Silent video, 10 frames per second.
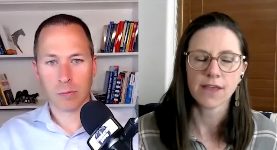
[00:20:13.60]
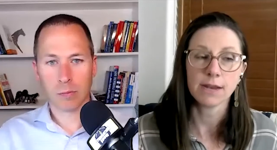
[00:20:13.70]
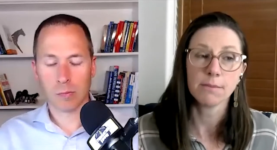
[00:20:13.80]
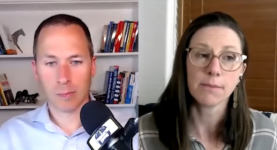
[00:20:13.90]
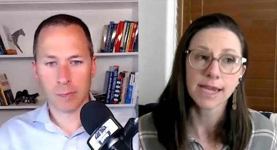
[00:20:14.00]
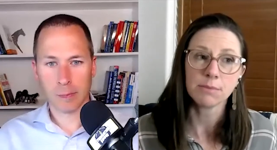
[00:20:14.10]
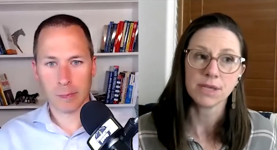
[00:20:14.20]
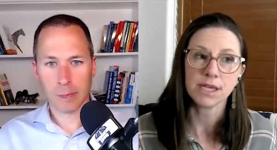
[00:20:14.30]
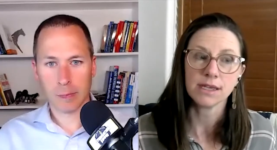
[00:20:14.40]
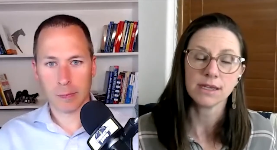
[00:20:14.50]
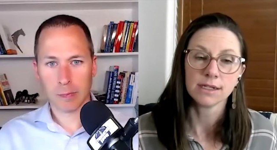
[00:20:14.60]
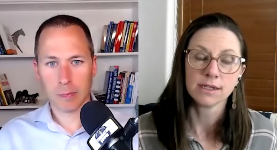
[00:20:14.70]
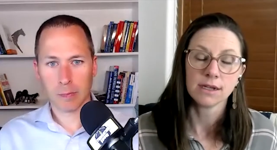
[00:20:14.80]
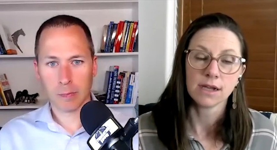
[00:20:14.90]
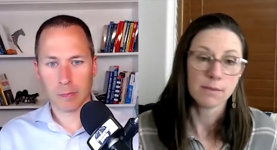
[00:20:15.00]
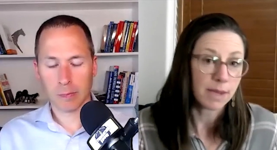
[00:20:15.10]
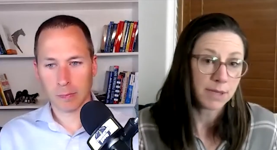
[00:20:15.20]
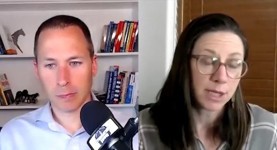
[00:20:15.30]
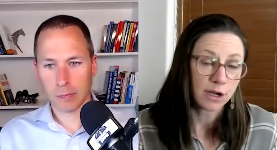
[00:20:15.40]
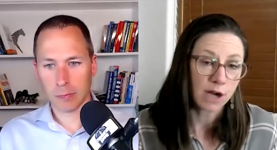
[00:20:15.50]
Speaker 1: that it might be it might
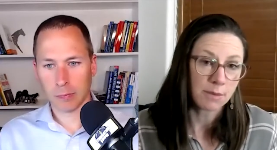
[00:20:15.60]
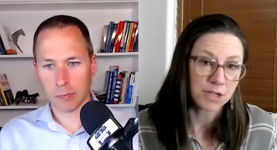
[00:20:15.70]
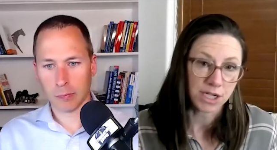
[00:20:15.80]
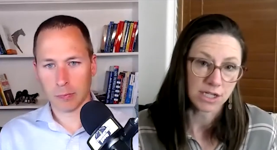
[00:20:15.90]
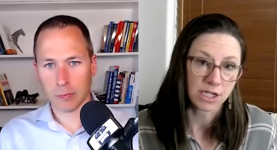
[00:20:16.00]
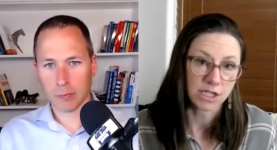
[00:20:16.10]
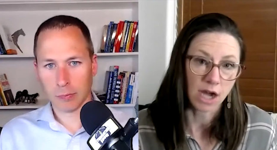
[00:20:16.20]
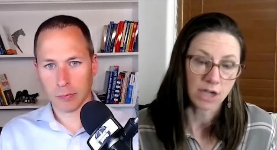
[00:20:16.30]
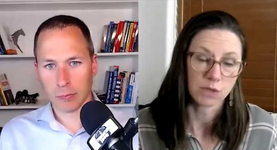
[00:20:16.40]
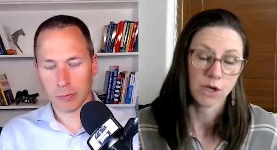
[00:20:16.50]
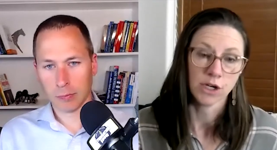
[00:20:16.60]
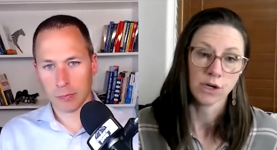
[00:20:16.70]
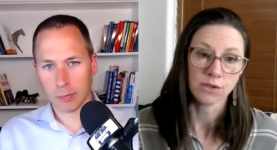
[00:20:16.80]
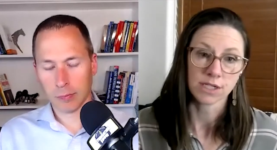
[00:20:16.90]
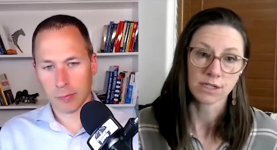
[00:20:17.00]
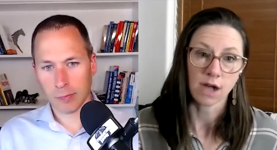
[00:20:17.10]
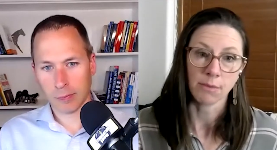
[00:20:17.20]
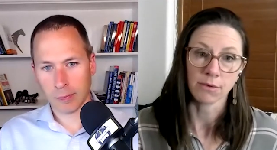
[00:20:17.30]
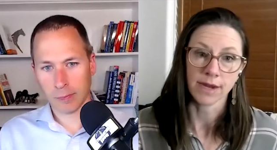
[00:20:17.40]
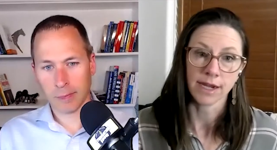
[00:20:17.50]
be a good option to talk to a note
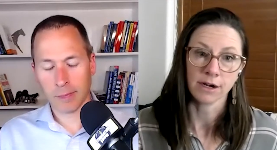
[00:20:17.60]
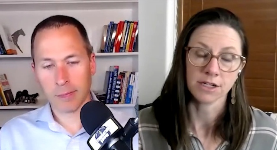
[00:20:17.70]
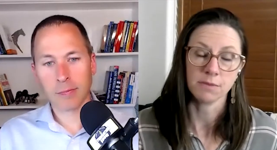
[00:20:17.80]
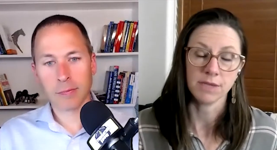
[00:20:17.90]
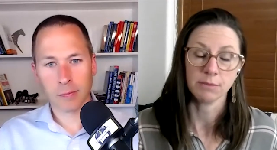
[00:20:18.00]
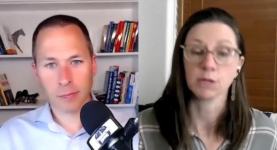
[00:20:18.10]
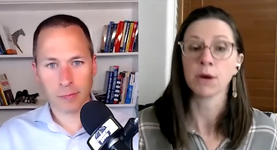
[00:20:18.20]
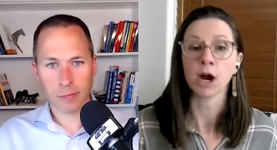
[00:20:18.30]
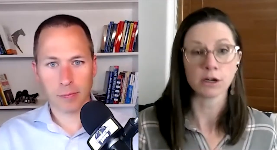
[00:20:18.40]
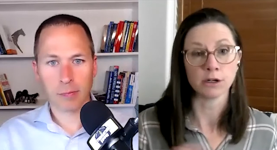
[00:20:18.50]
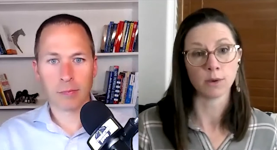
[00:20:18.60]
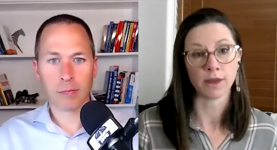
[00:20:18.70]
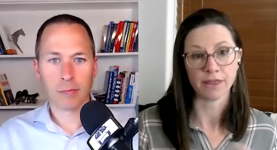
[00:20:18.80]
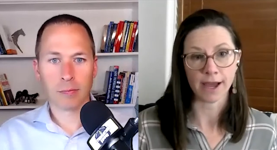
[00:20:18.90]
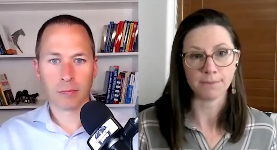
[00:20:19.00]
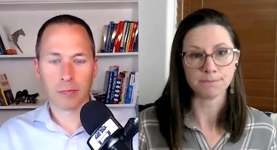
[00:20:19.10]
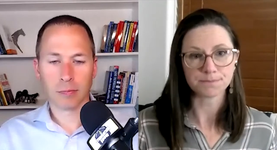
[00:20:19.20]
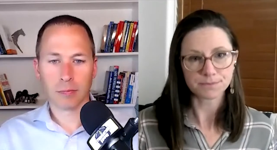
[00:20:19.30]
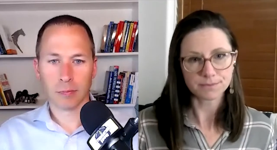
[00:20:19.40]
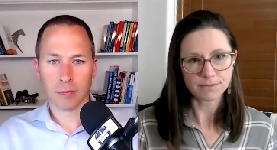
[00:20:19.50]
operator, to be able to partner with
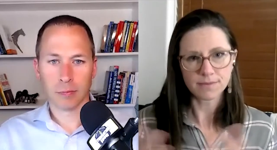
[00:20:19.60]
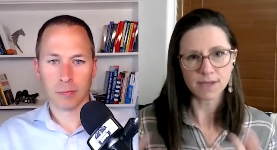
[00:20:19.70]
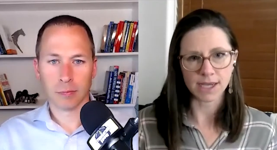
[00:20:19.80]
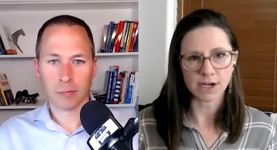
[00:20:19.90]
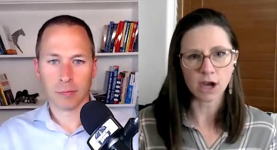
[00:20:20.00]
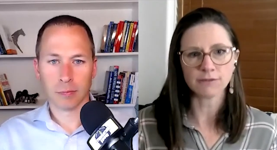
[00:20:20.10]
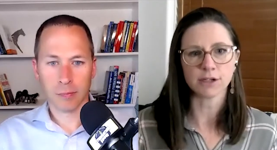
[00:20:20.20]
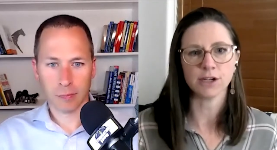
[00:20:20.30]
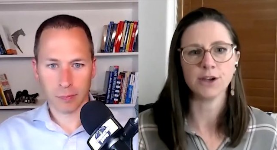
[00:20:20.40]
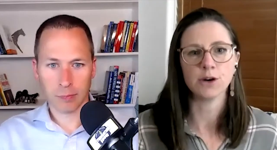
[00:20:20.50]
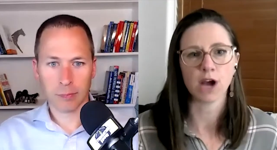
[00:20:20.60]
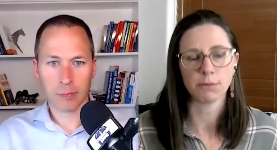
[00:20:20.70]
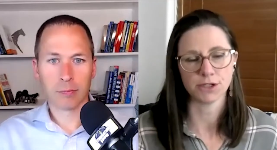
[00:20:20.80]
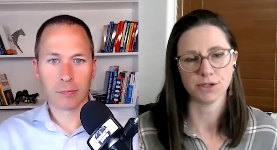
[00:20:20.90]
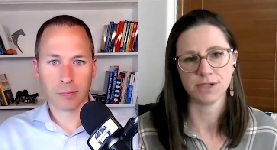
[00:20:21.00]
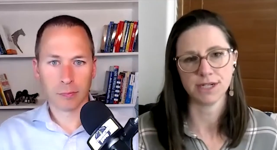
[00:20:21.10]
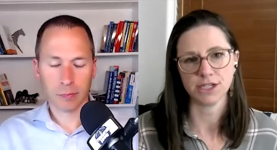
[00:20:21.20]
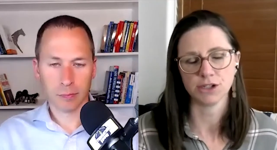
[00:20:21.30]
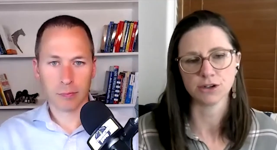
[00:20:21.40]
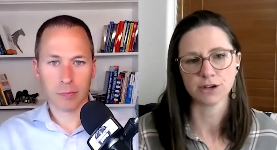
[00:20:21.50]
them and offer a note opportunity
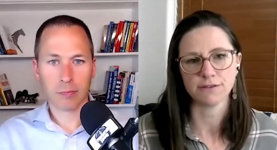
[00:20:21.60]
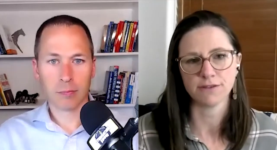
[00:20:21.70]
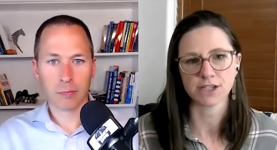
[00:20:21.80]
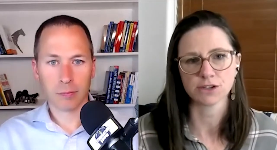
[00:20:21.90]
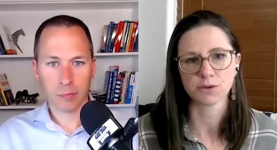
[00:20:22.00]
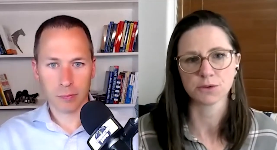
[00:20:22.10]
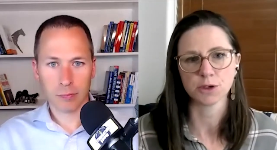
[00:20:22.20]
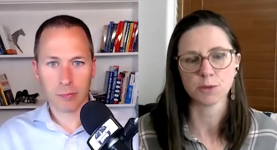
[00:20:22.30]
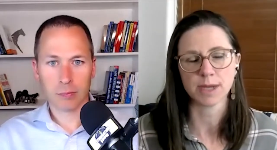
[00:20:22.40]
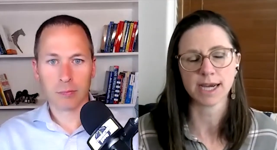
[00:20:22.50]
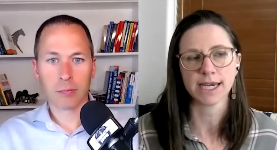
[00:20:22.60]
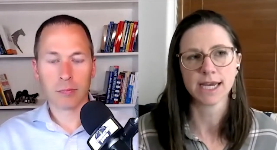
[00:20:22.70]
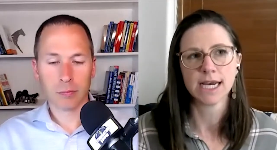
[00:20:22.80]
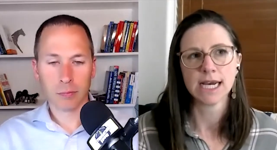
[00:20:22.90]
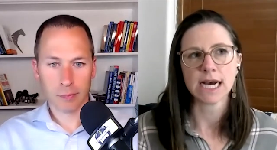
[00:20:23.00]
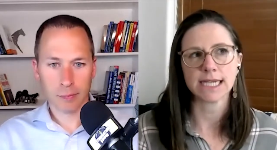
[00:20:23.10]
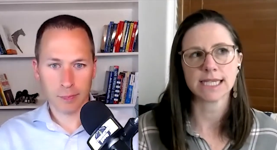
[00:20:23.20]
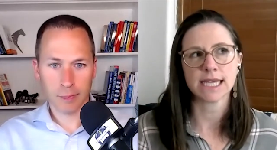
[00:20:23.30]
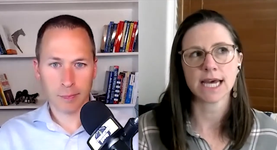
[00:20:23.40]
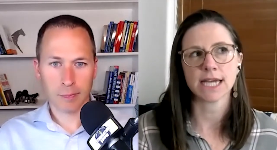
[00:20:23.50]
to your investor group. And I, I
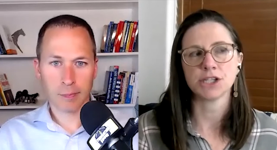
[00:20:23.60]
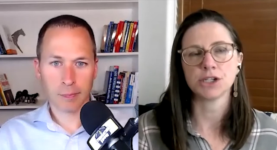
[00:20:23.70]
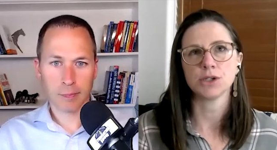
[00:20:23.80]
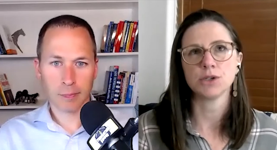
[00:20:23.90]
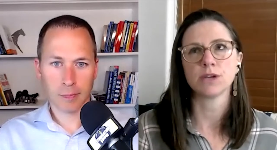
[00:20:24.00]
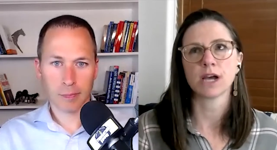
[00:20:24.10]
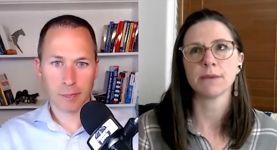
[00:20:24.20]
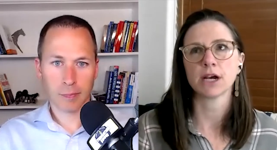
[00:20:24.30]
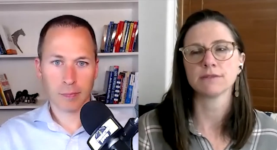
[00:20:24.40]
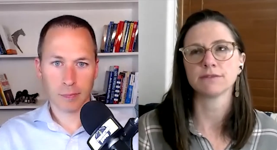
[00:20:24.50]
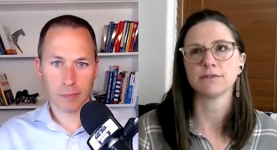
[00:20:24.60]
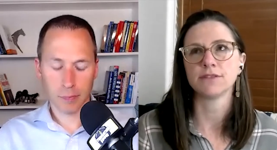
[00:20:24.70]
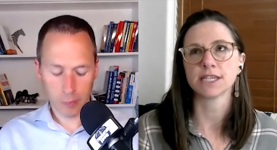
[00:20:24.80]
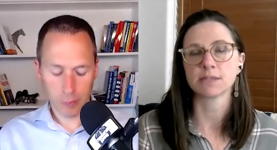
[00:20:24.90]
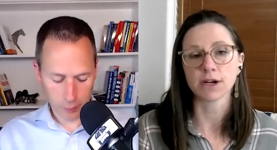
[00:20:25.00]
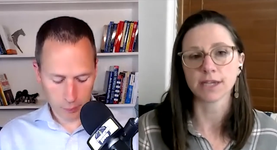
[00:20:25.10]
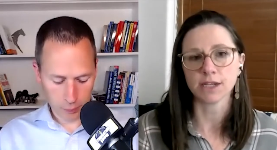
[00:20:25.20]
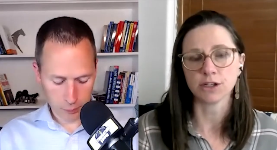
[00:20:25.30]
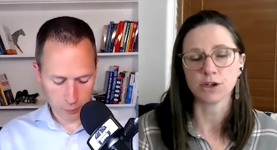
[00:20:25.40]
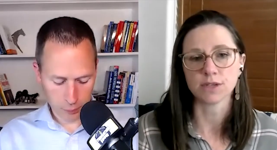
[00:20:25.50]
say that too, coming off of this
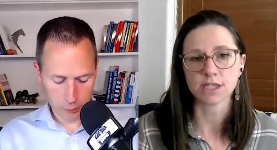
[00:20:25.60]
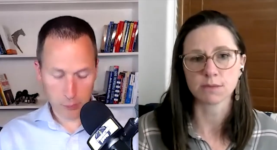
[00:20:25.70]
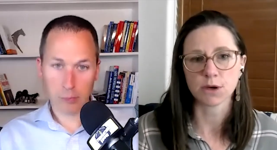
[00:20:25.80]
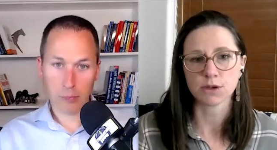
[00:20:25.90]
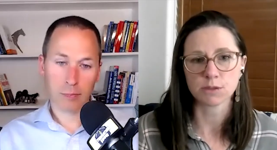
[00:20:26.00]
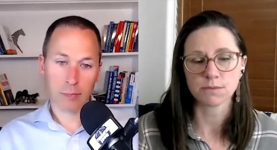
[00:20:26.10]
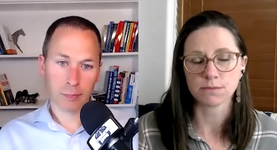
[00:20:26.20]
market, you know, it's the post,